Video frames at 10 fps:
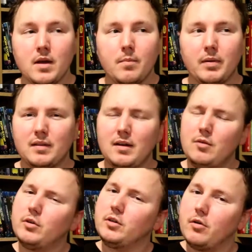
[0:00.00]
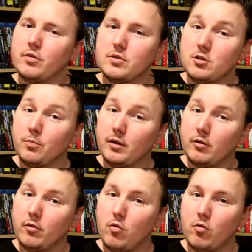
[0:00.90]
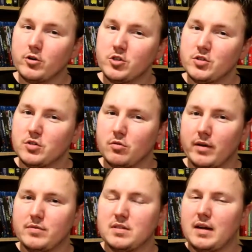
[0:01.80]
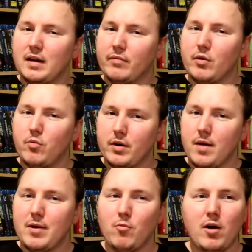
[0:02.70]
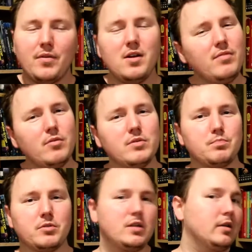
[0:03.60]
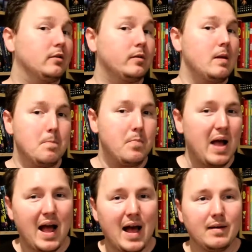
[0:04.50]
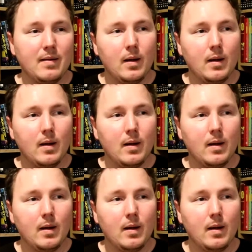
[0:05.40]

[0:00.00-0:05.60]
But then it would go to the superhero origin story of setting everyone up. And while none of it was particularly bad,